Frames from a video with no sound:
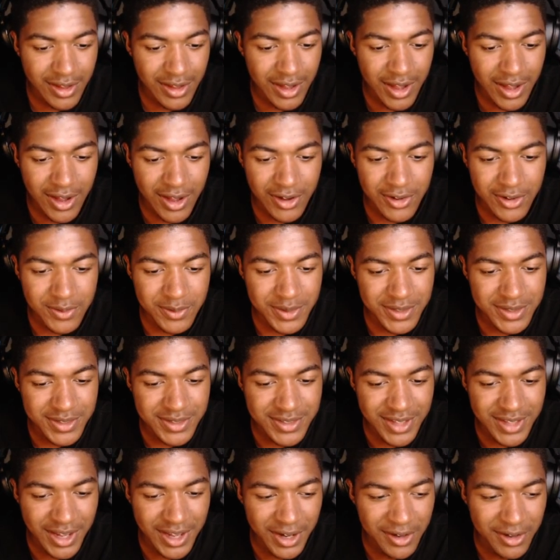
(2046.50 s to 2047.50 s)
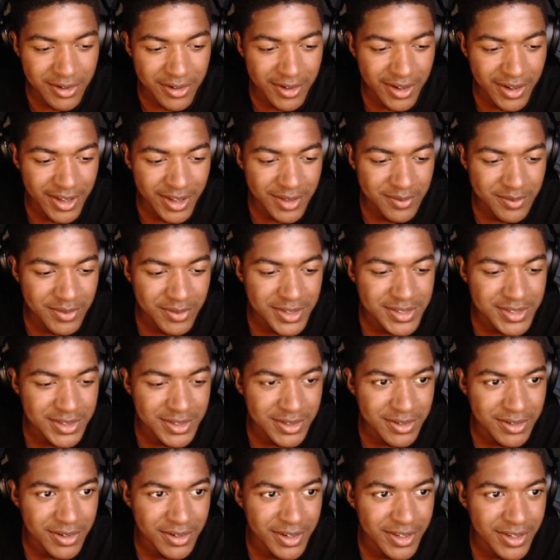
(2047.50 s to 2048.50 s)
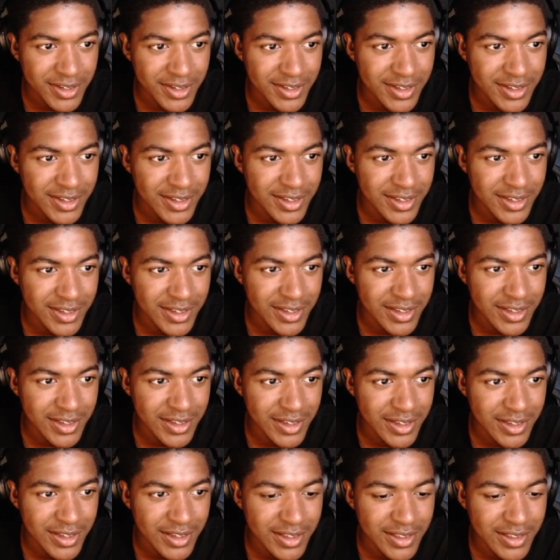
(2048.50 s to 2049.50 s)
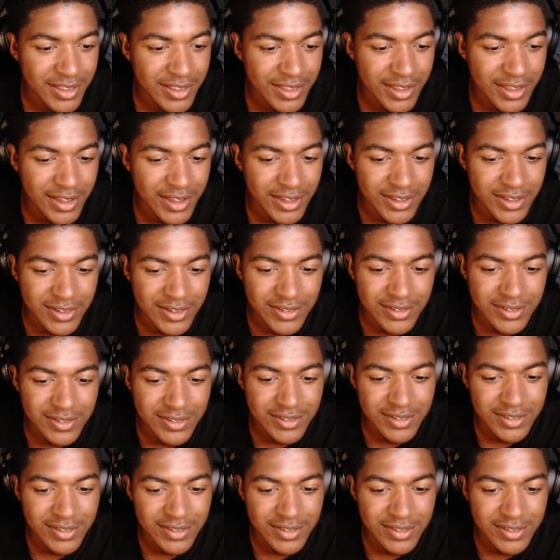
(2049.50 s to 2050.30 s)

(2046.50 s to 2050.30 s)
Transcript: I hope this is not a crit. Please don't crit. Thank you.